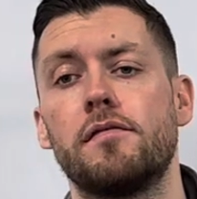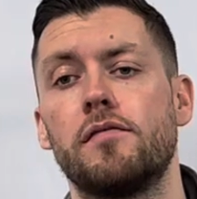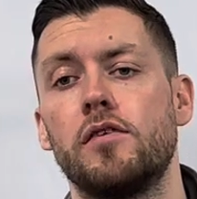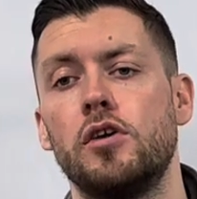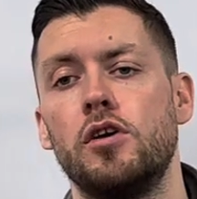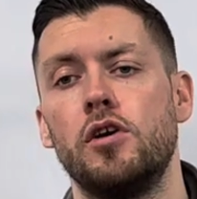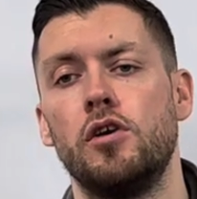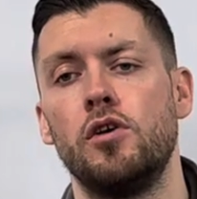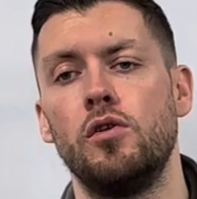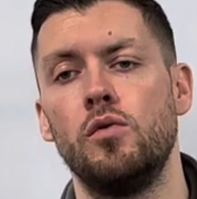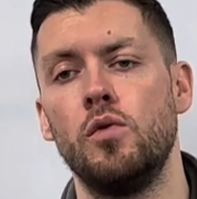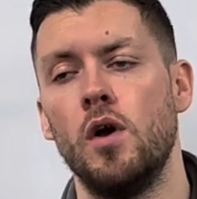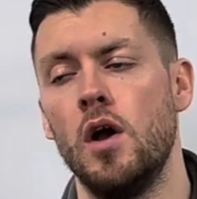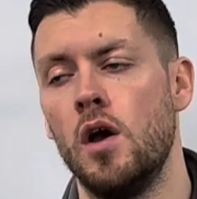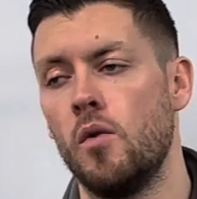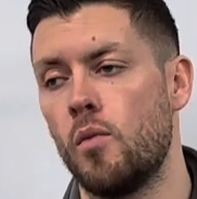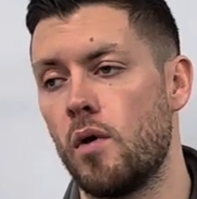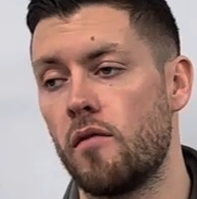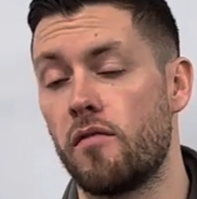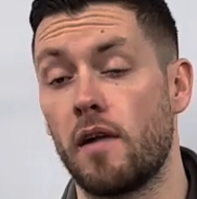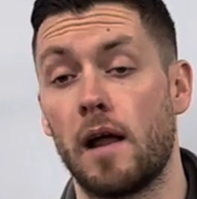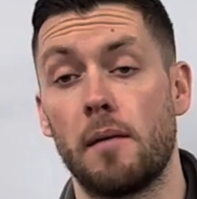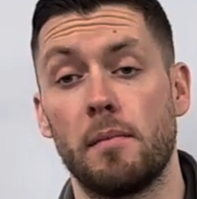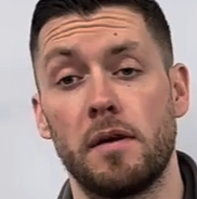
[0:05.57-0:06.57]
for you,
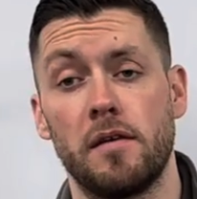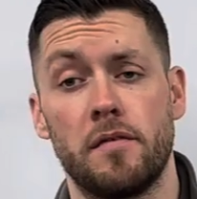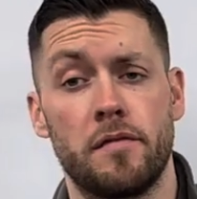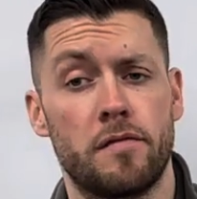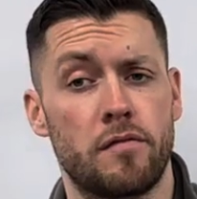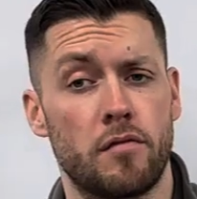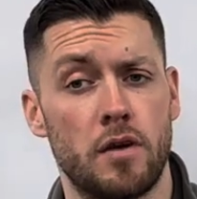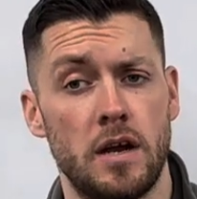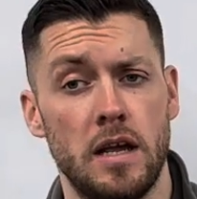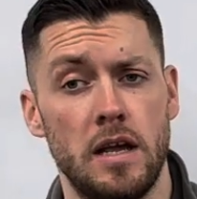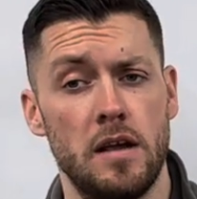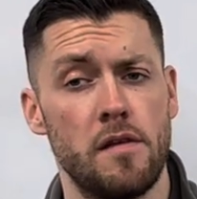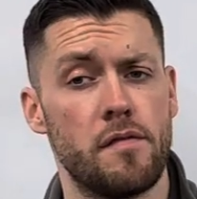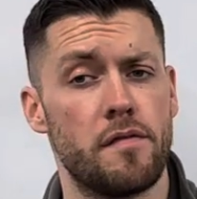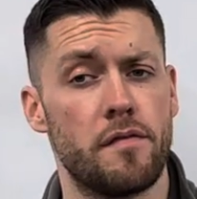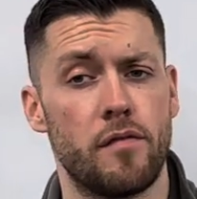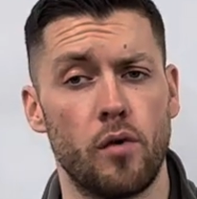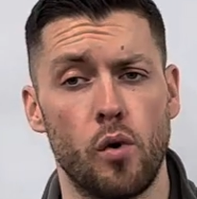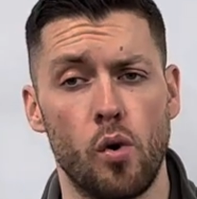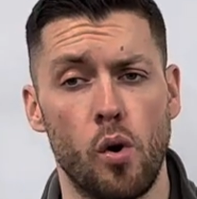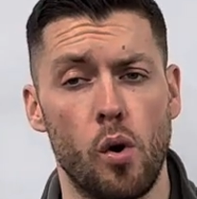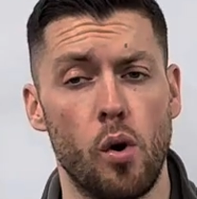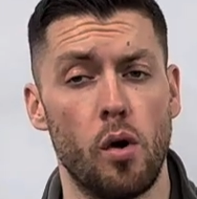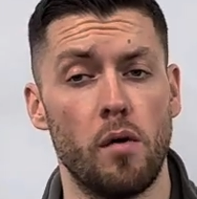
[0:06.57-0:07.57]
whether that be 3,
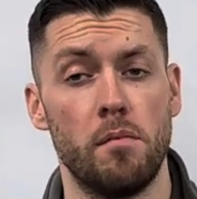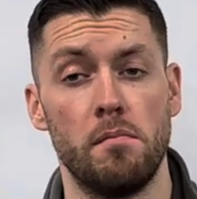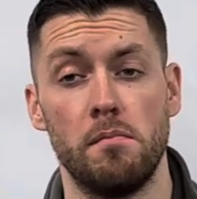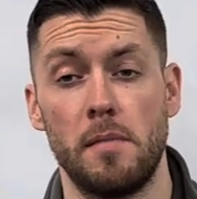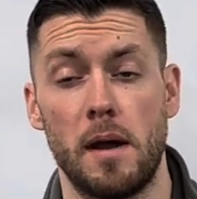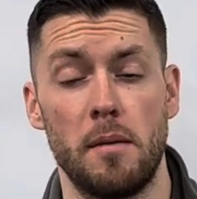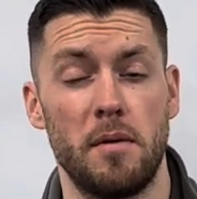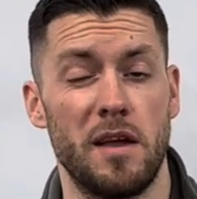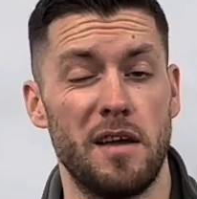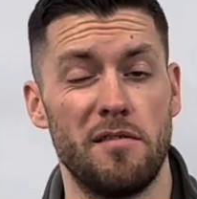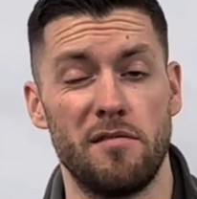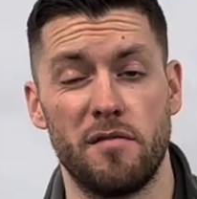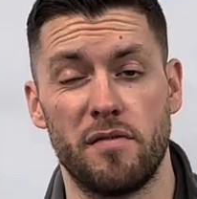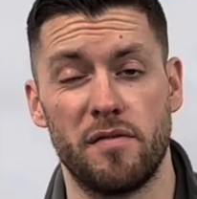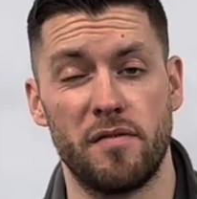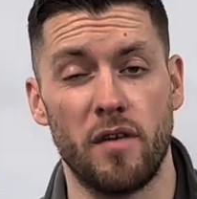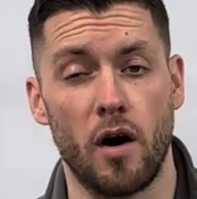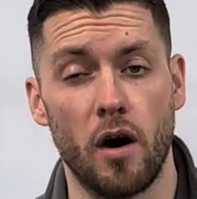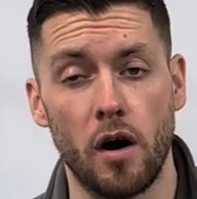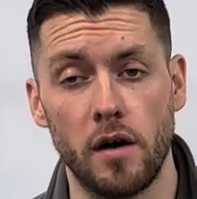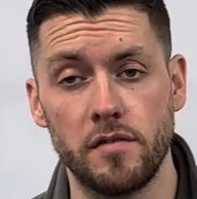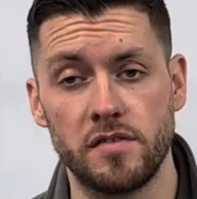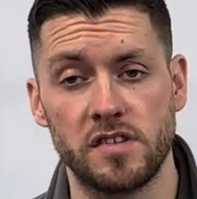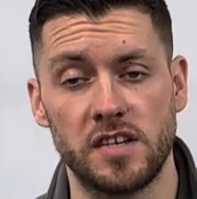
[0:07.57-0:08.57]
4, maybe even
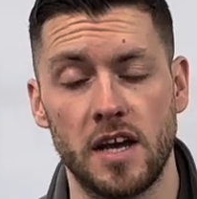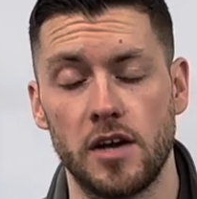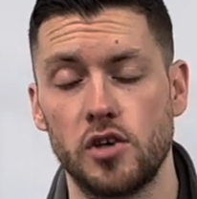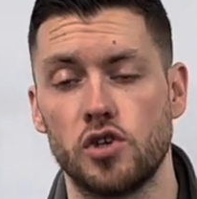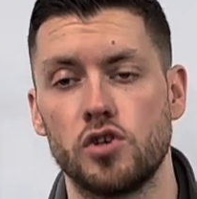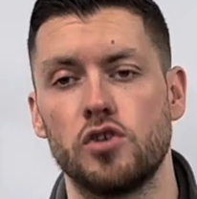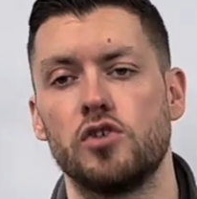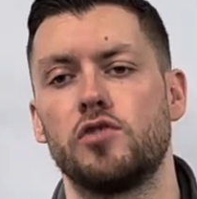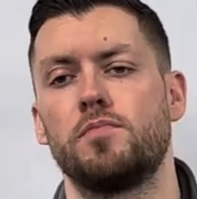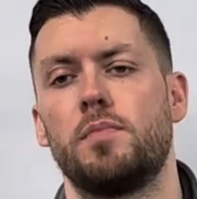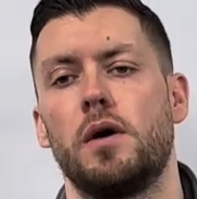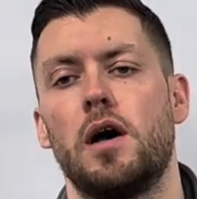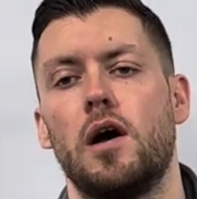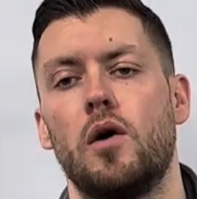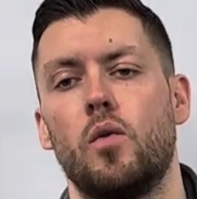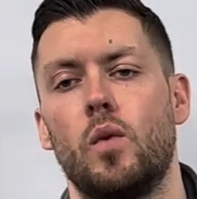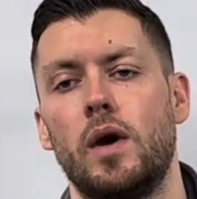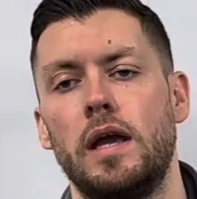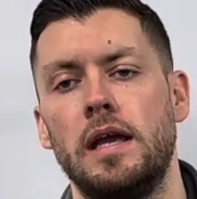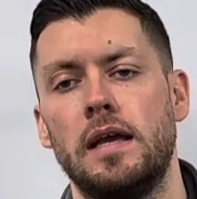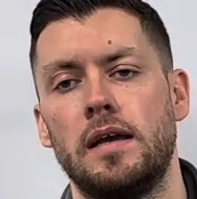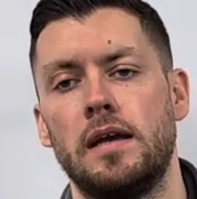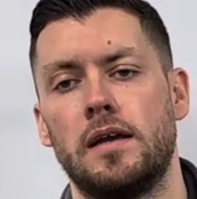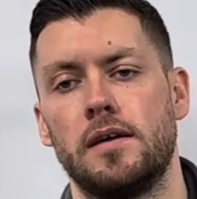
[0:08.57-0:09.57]
5 sessions per
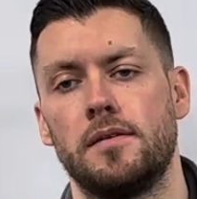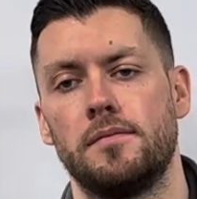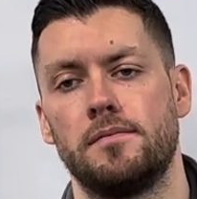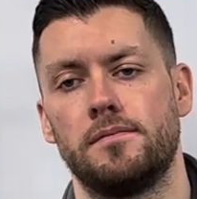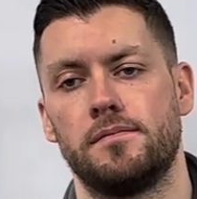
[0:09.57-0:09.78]
week.